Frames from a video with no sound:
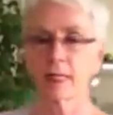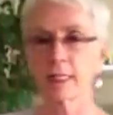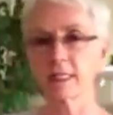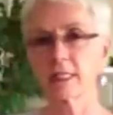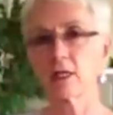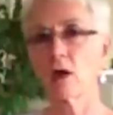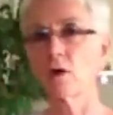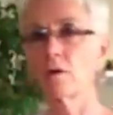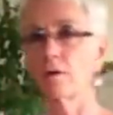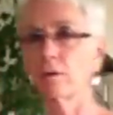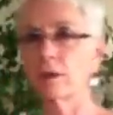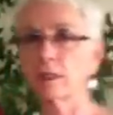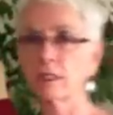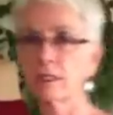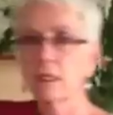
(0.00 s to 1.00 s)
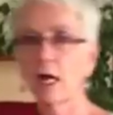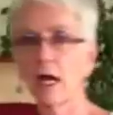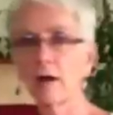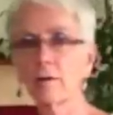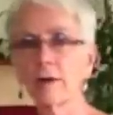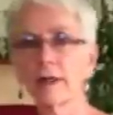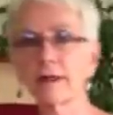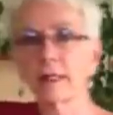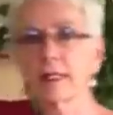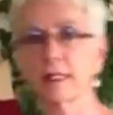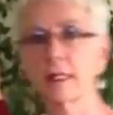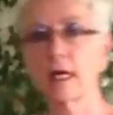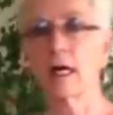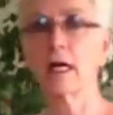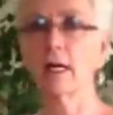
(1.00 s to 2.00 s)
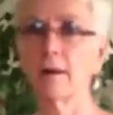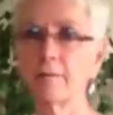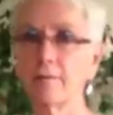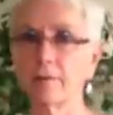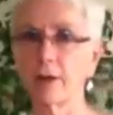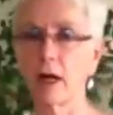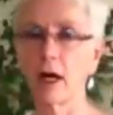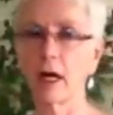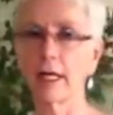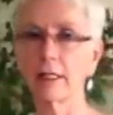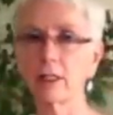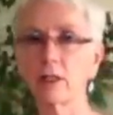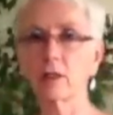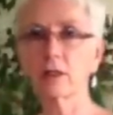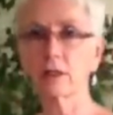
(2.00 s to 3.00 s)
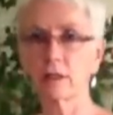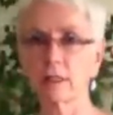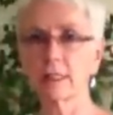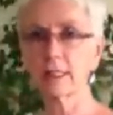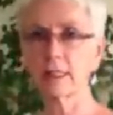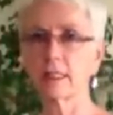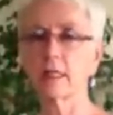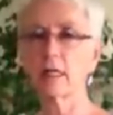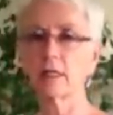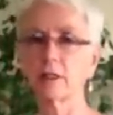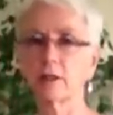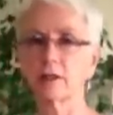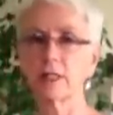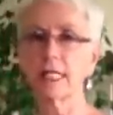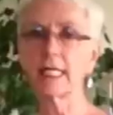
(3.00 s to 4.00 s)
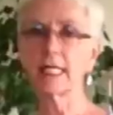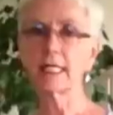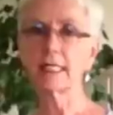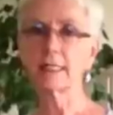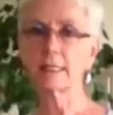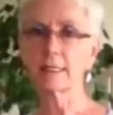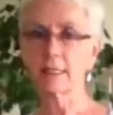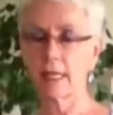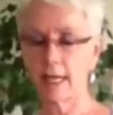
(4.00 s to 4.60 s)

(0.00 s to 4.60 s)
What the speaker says: So we'll start with it sitting on your knees